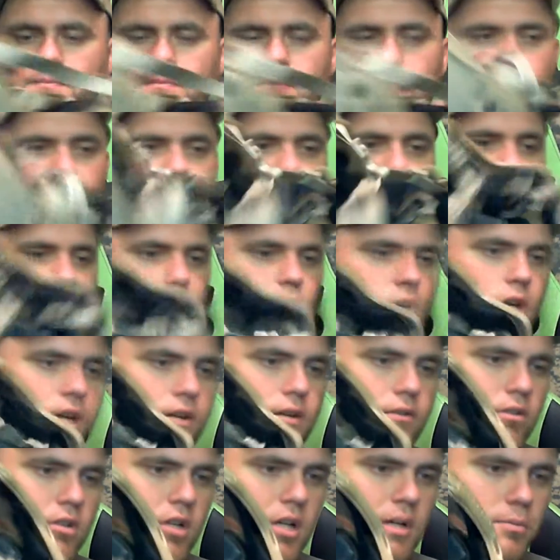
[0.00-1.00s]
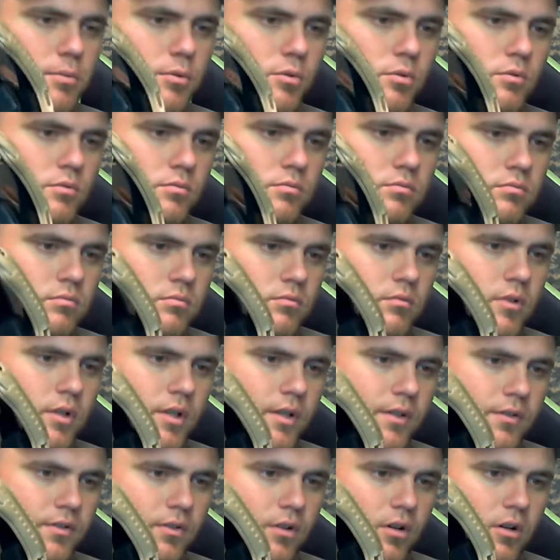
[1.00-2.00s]
But I do have a couple
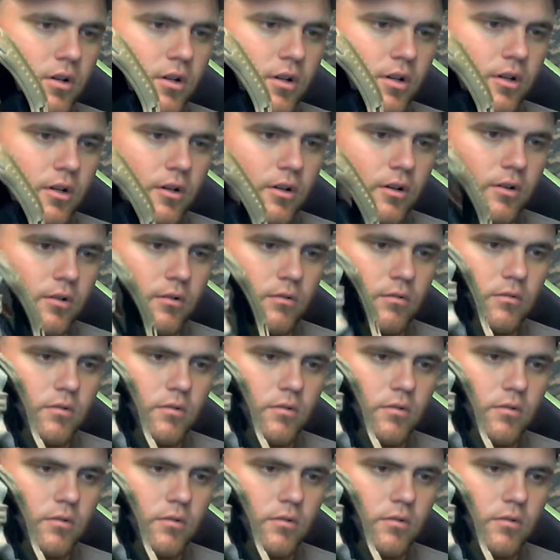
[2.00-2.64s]
inserted here,